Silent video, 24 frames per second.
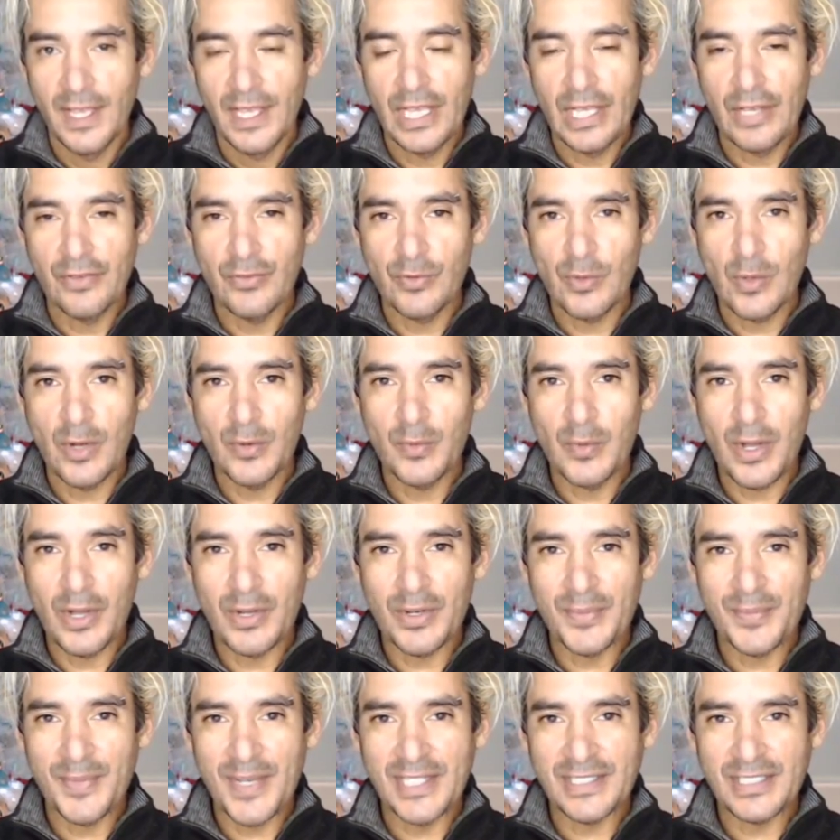Hey everyone,
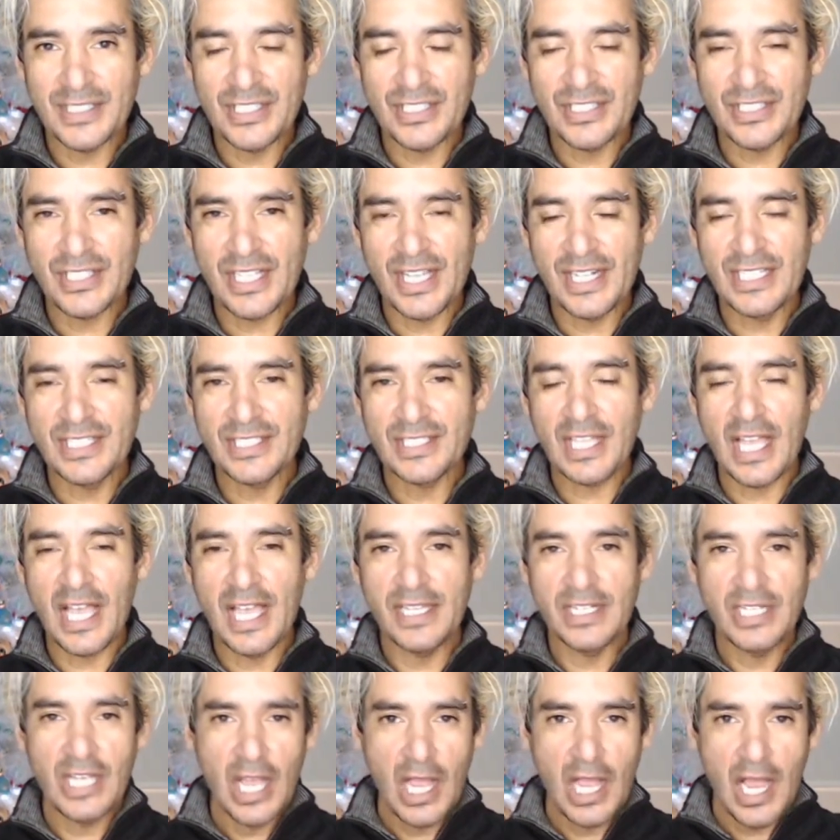welcome back to the Sunny
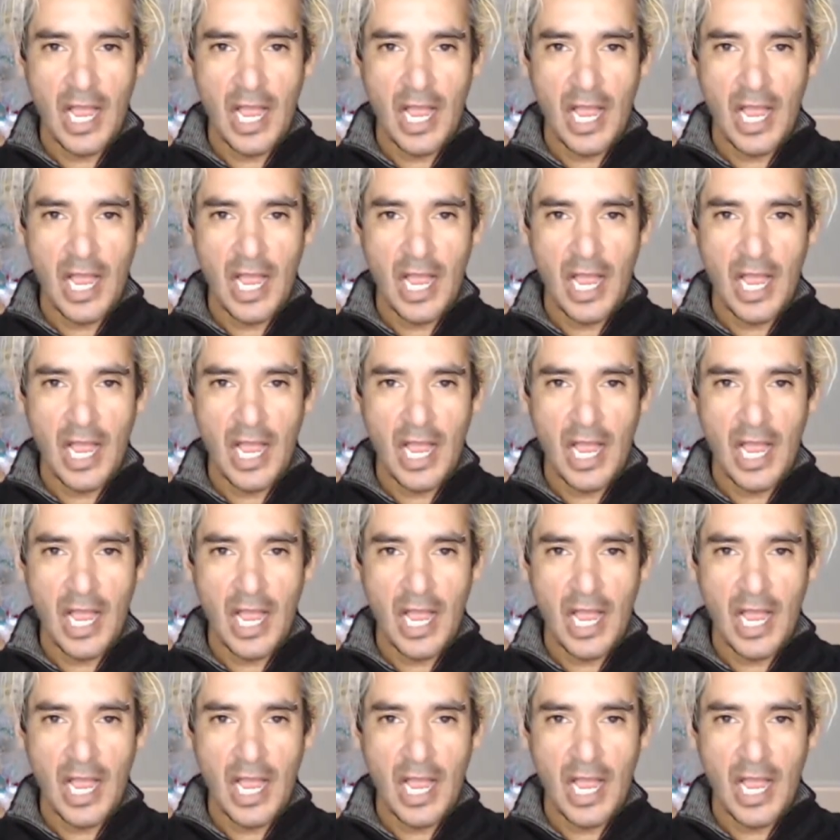Side.